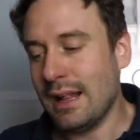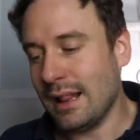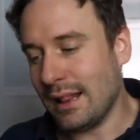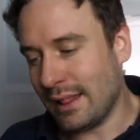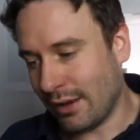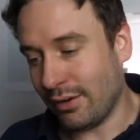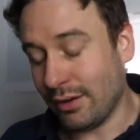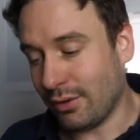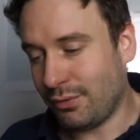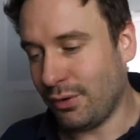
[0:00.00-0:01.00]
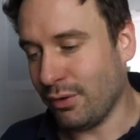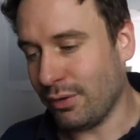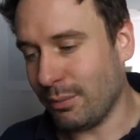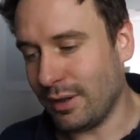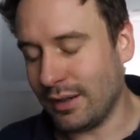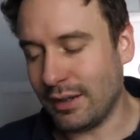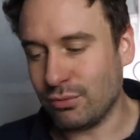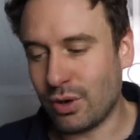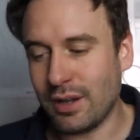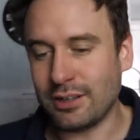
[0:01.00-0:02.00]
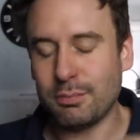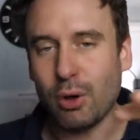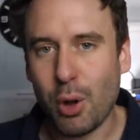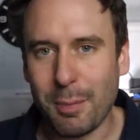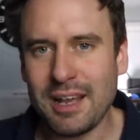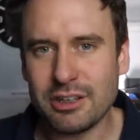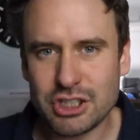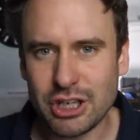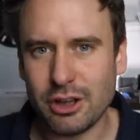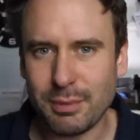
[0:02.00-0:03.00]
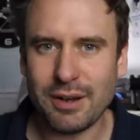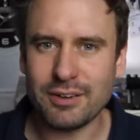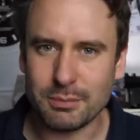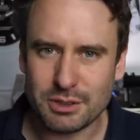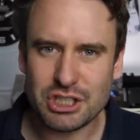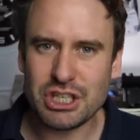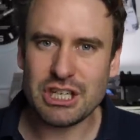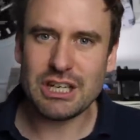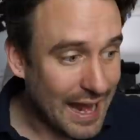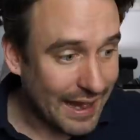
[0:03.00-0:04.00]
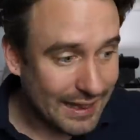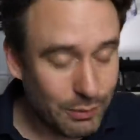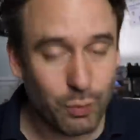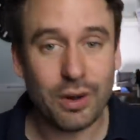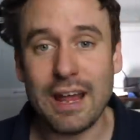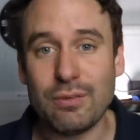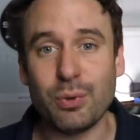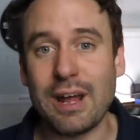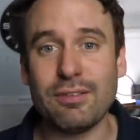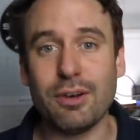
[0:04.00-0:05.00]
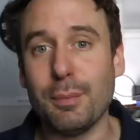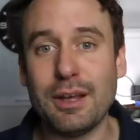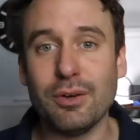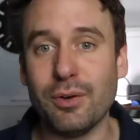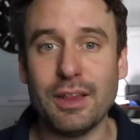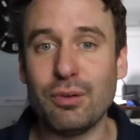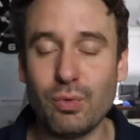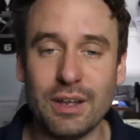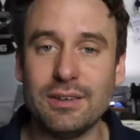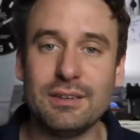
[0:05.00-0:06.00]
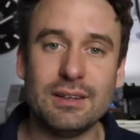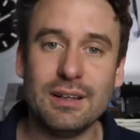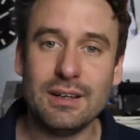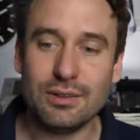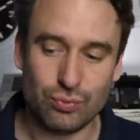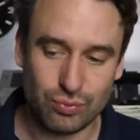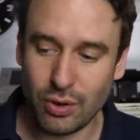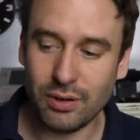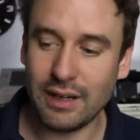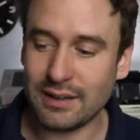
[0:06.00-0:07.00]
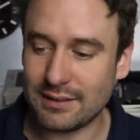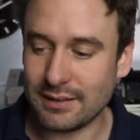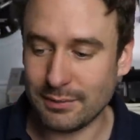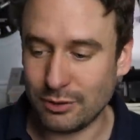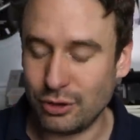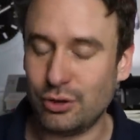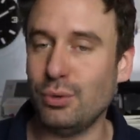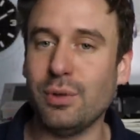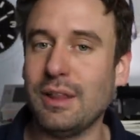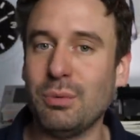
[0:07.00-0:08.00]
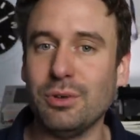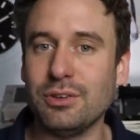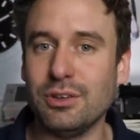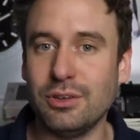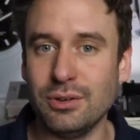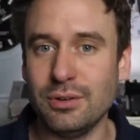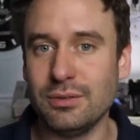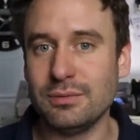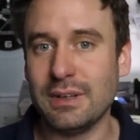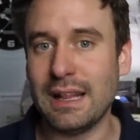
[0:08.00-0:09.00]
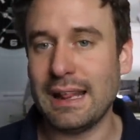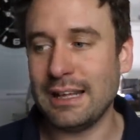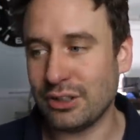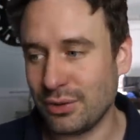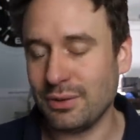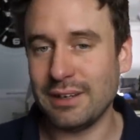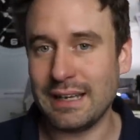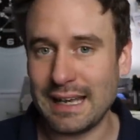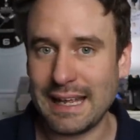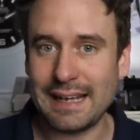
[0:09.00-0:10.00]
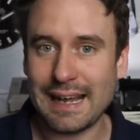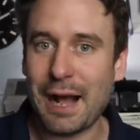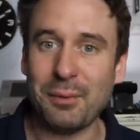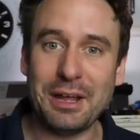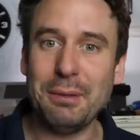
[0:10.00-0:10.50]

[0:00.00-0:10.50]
there are a few of them in Rolex, but Omega churn them out as a machine, and they want everyone to have an Omega on their wrist. Rolex do what they want to do, and they don't need our